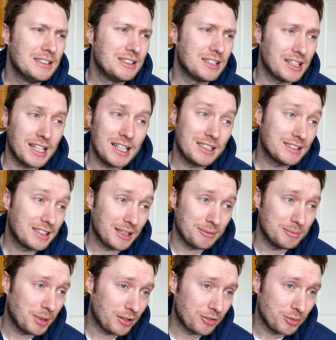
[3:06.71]
So then
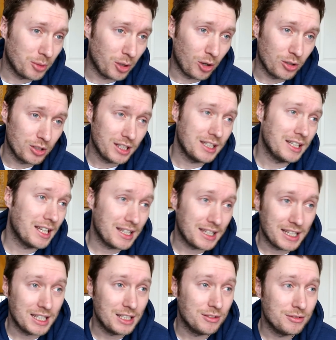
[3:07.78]
came back from my holiday
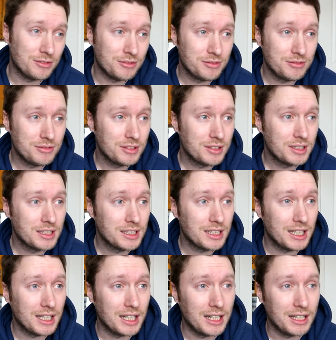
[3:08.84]
at the end of
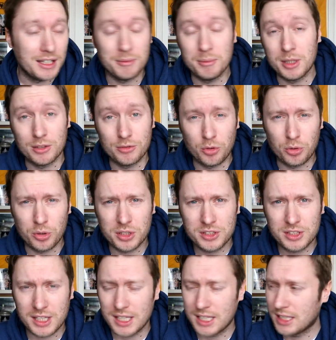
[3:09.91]
the middle of
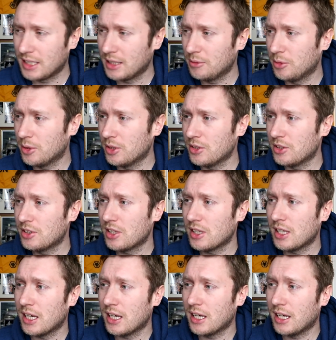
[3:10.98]
August, I think it was.
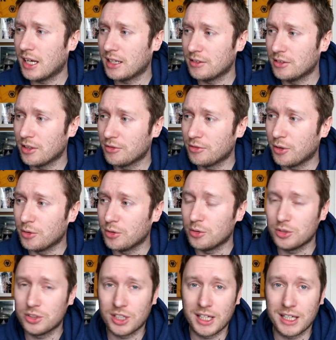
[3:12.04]
Had another phone
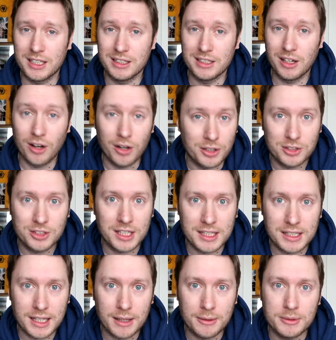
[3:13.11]
call saying, "Are you
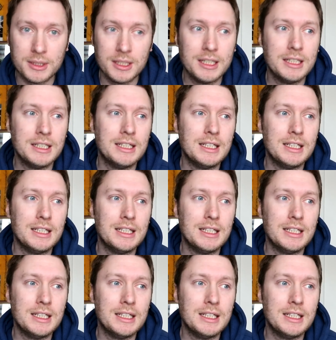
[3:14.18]
sitting down?"